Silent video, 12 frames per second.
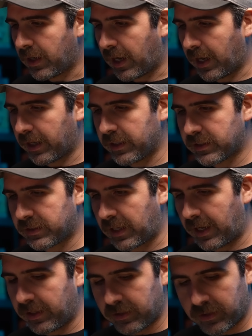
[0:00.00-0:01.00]
I'm gonna
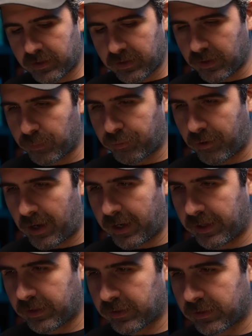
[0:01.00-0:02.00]
set their Prey.